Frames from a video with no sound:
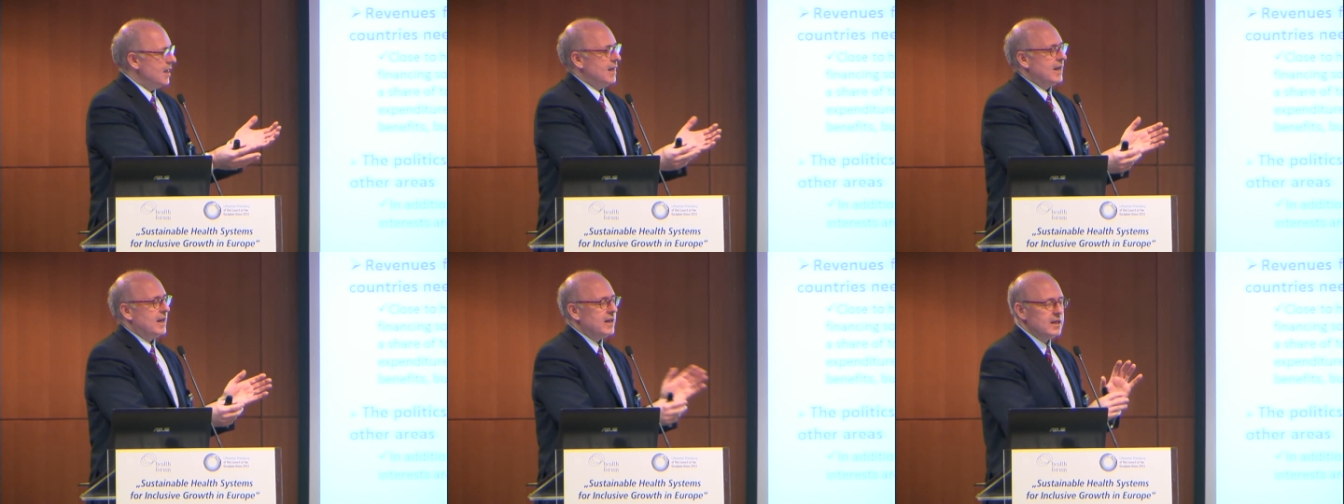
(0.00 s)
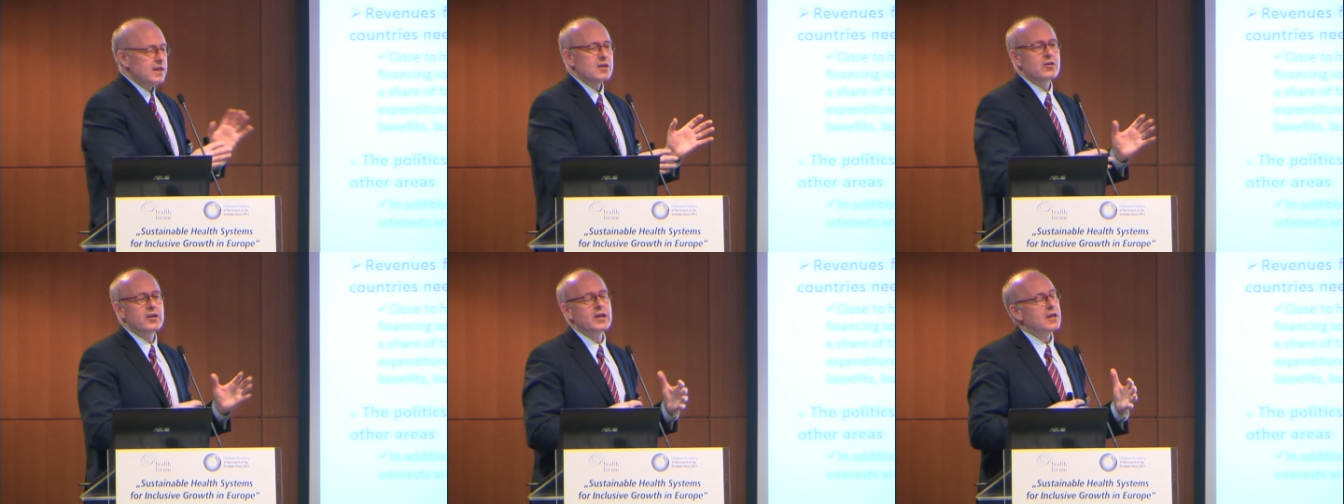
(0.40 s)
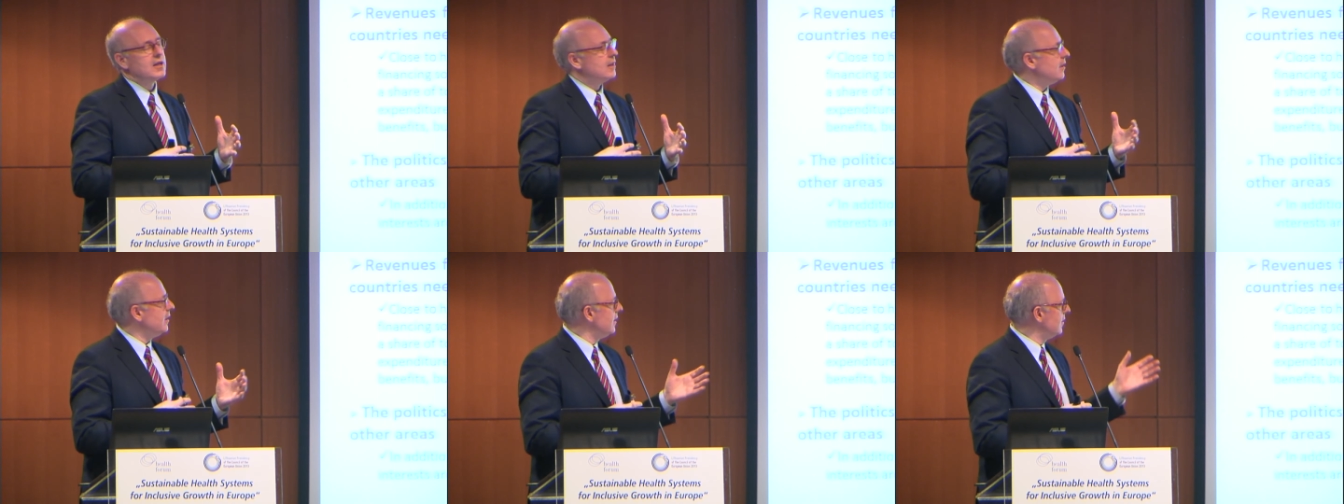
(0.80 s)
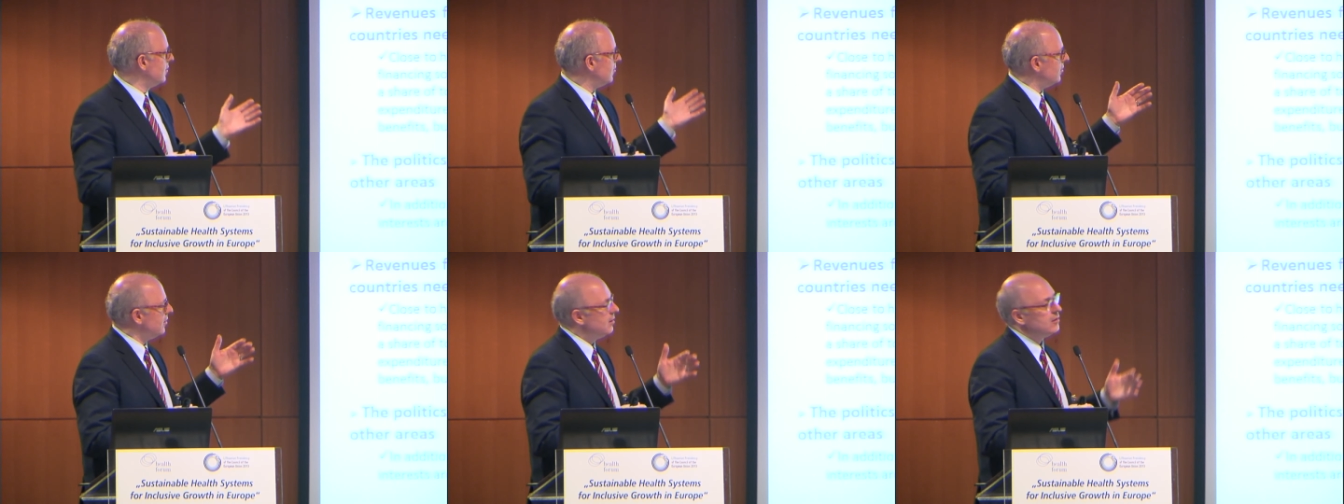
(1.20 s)
here in
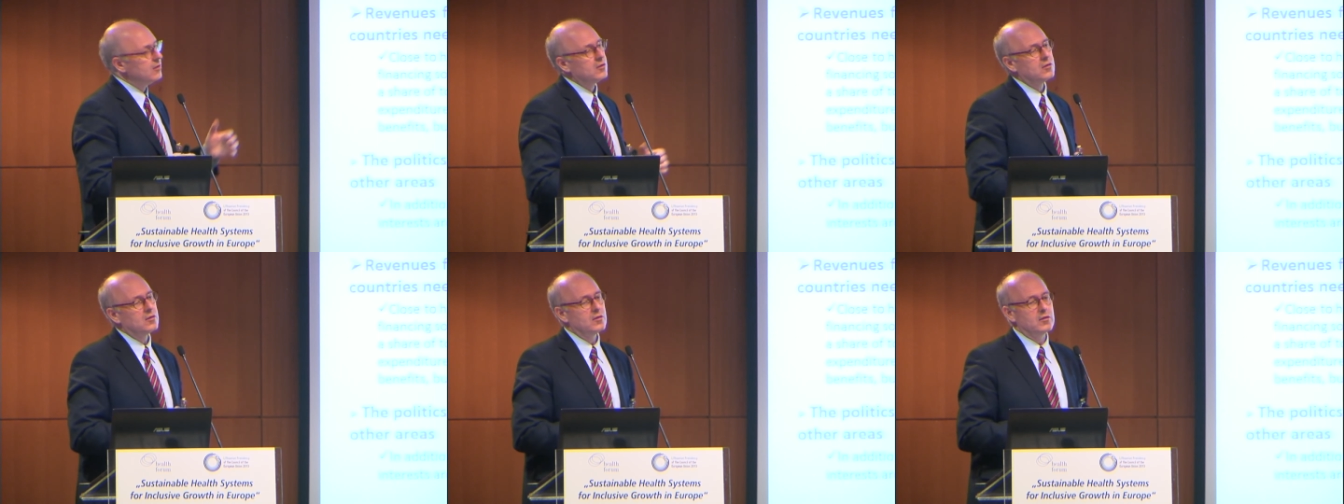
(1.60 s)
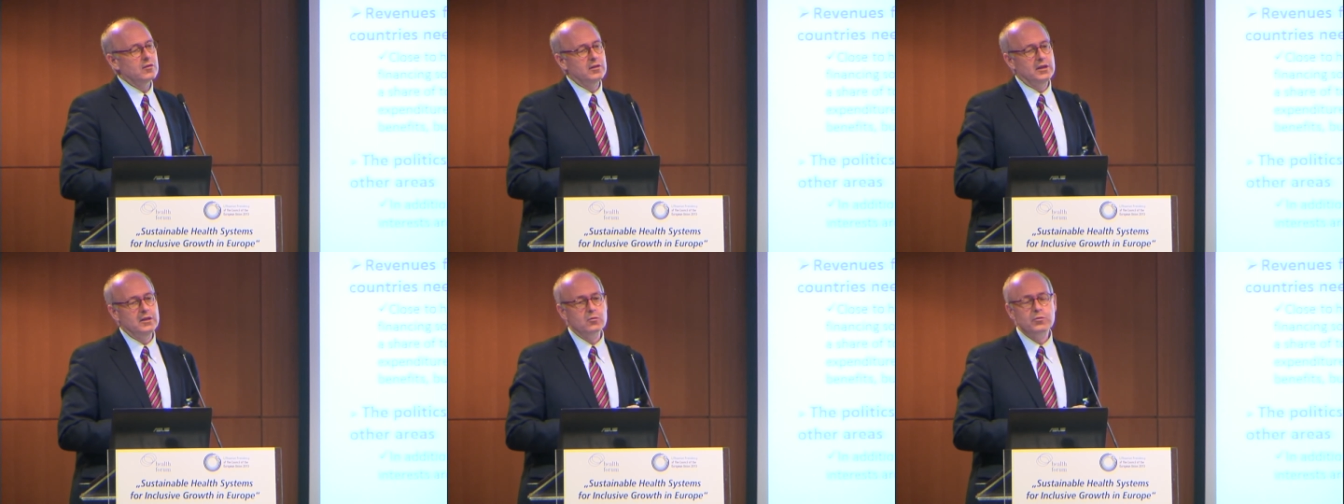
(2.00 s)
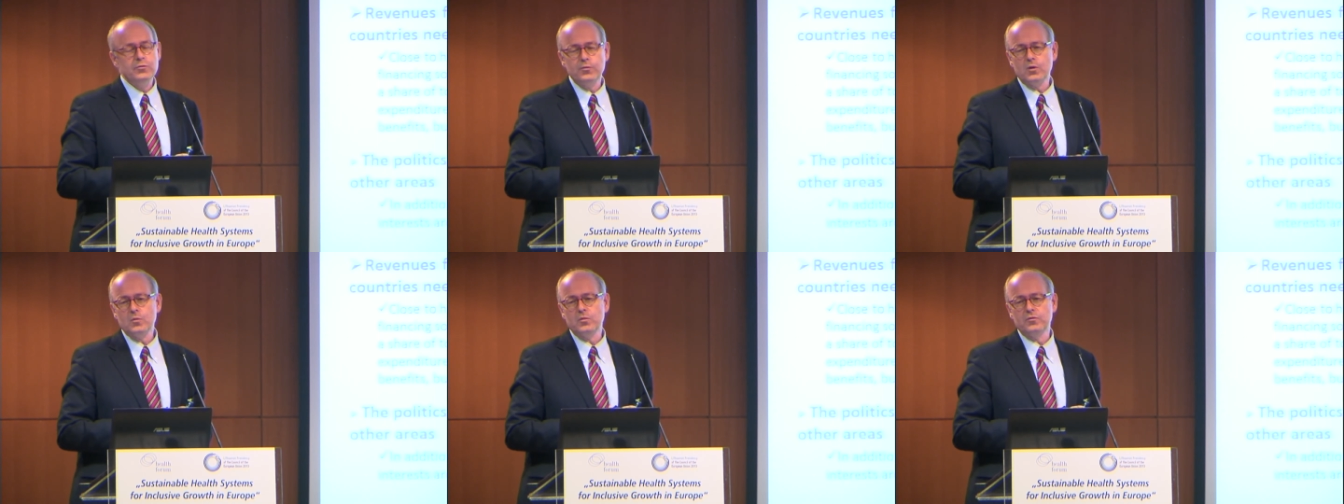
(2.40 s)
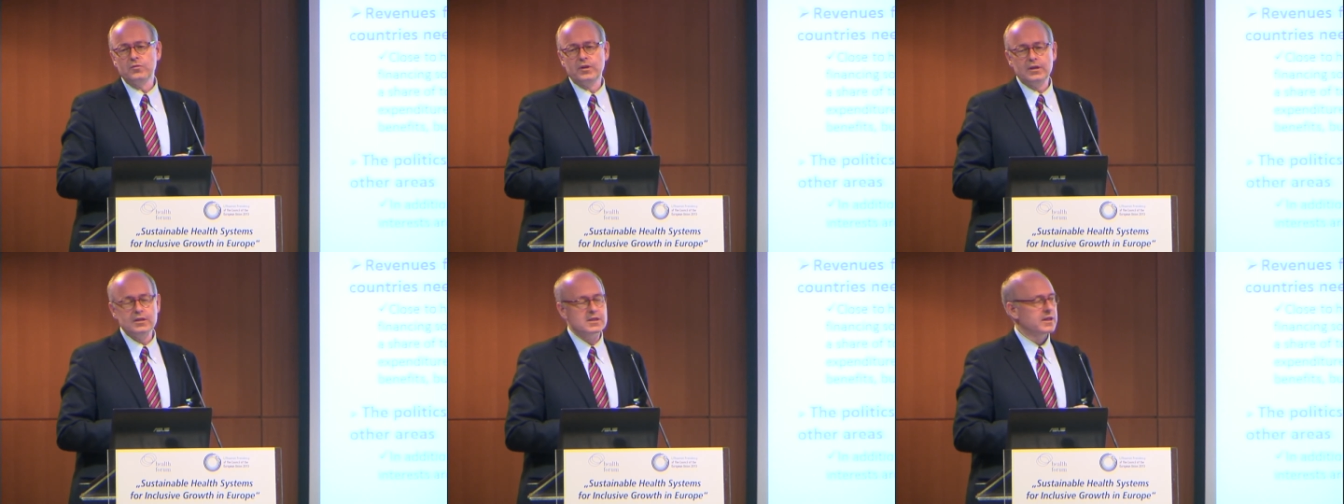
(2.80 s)
the reform of the
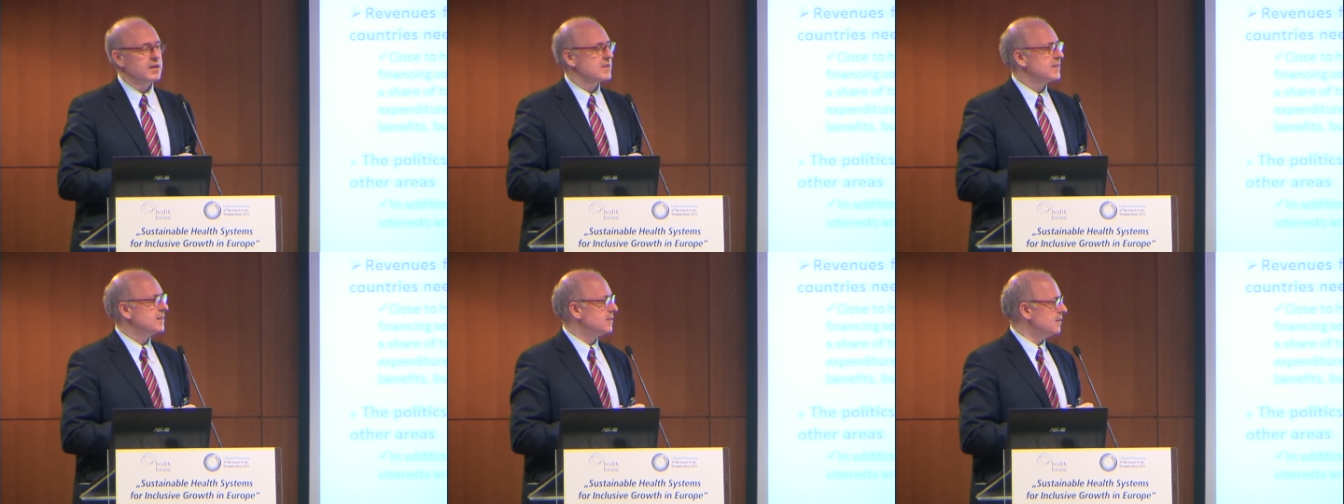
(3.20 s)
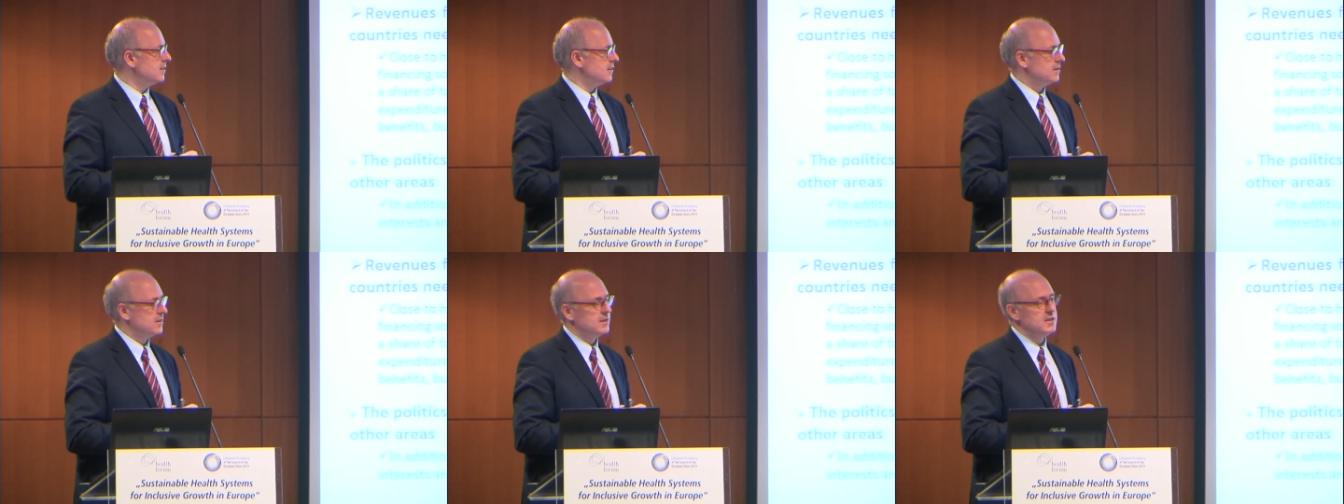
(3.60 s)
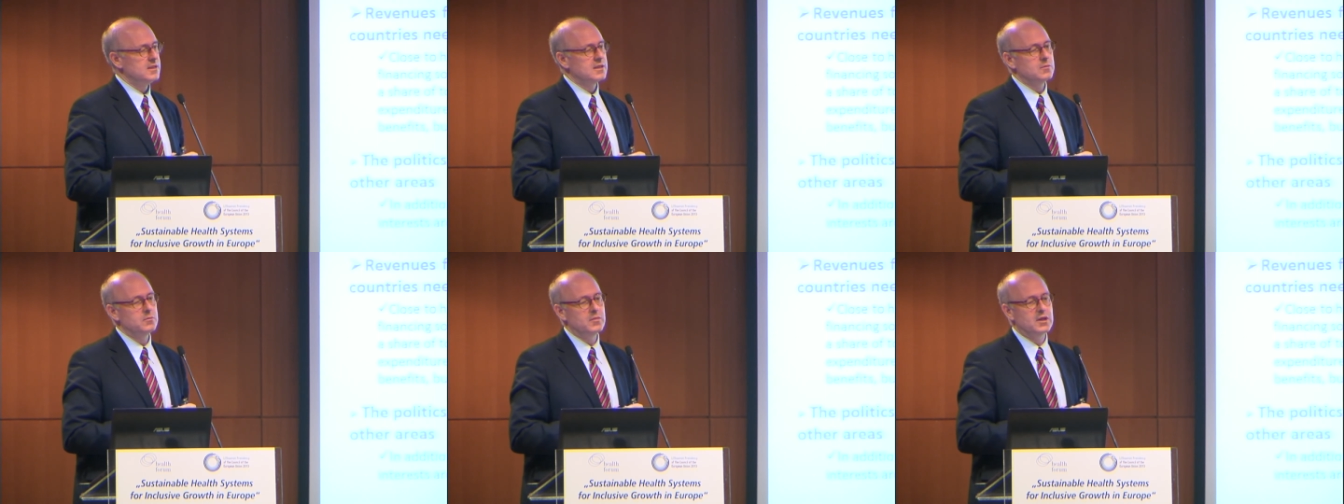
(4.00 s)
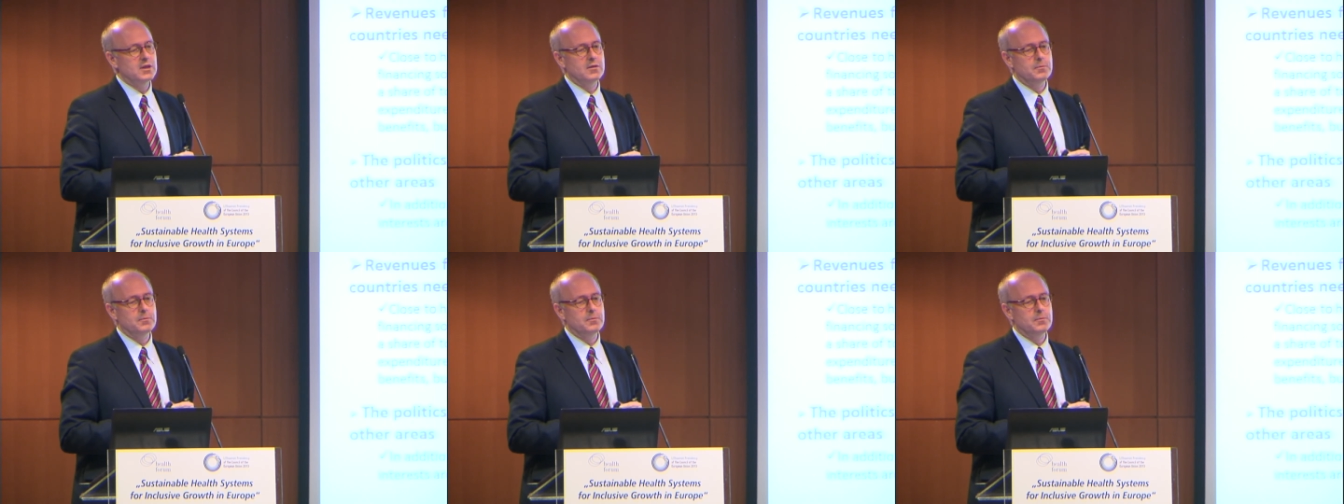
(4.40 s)
healthcare system,